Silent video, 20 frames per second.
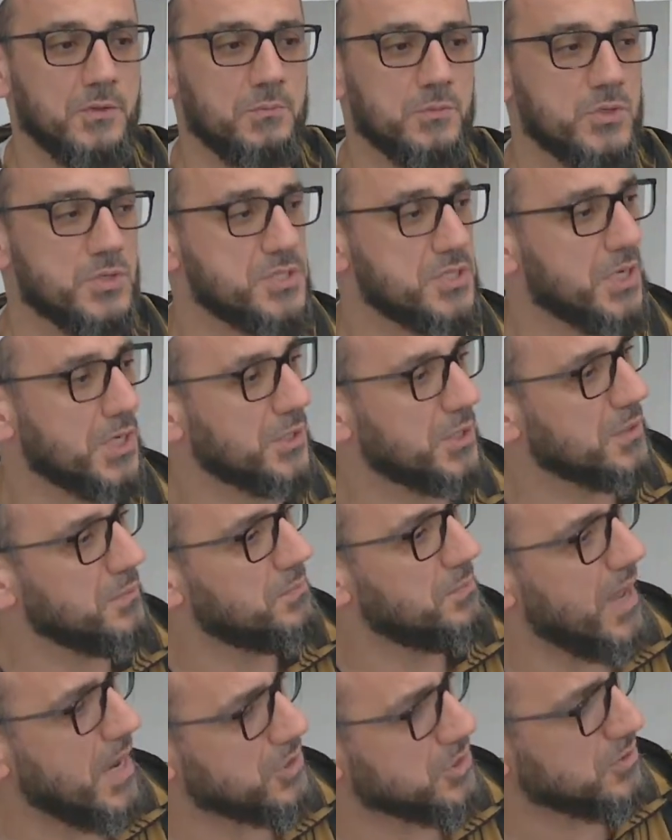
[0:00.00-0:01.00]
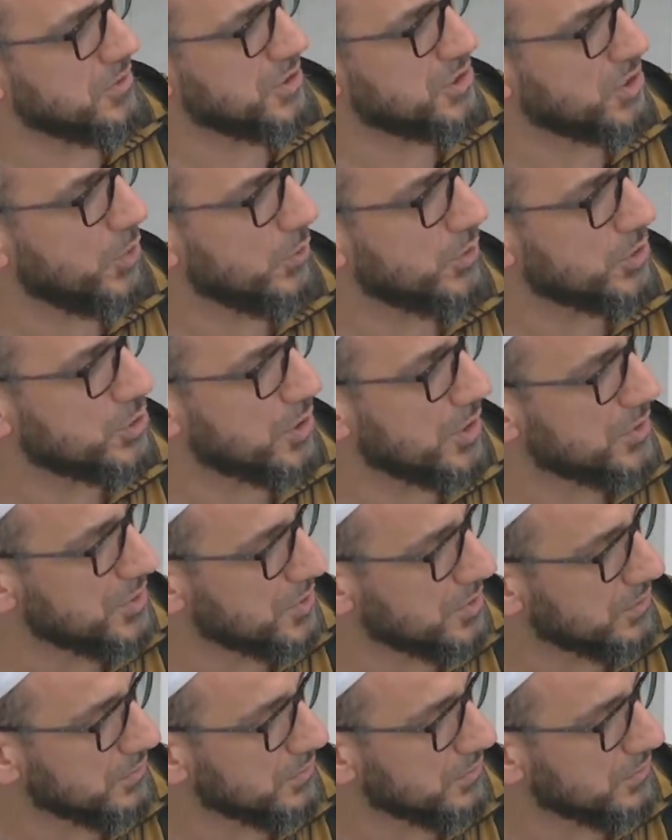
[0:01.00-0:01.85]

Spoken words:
mercy and compassion they show each other.